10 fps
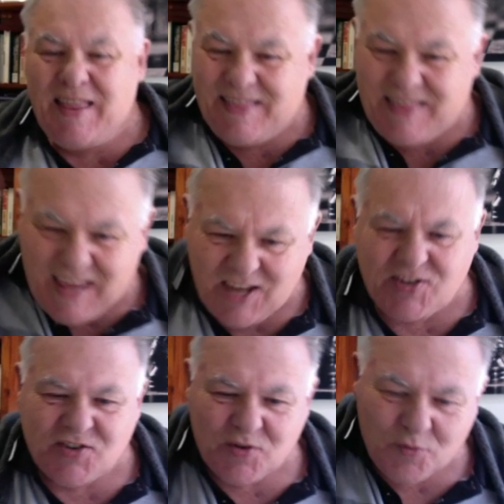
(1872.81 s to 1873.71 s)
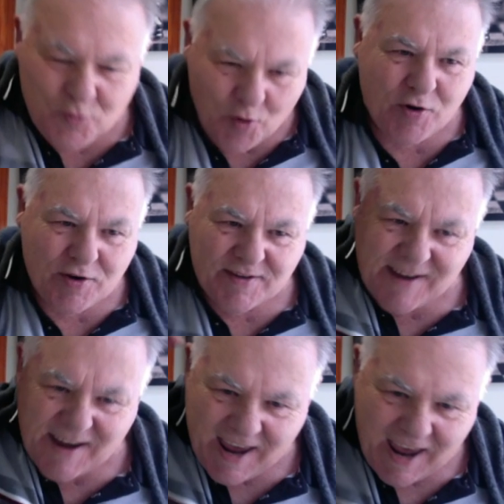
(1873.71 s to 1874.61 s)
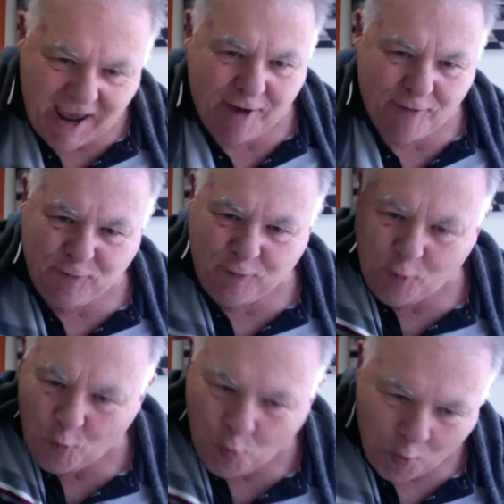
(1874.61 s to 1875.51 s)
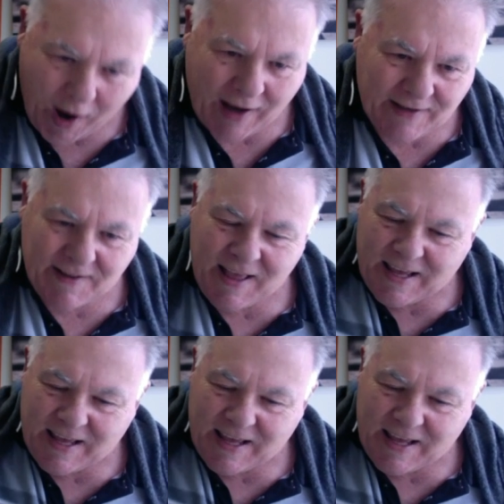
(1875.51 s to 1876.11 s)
this rook to f1,